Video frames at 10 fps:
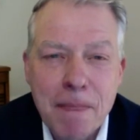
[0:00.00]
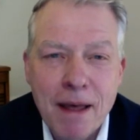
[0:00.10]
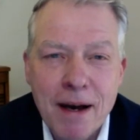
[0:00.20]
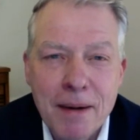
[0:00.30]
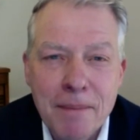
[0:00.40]

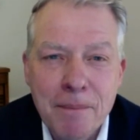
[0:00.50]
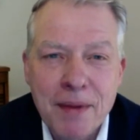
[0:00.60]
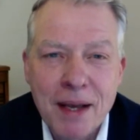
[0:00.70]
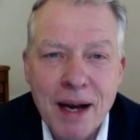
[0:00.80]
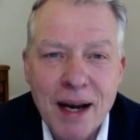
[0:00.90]

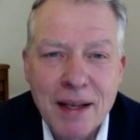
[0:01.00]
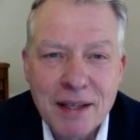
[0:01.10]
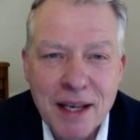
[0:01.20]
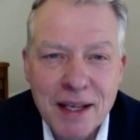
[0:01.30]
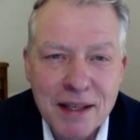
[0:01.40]
I
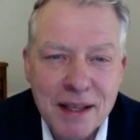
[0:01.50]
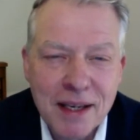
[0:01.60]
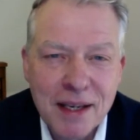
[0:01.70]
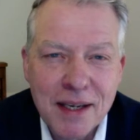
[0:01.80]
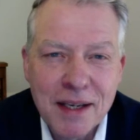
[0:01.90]
think
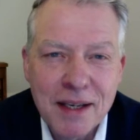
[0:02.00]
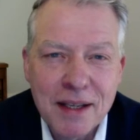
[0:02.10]
it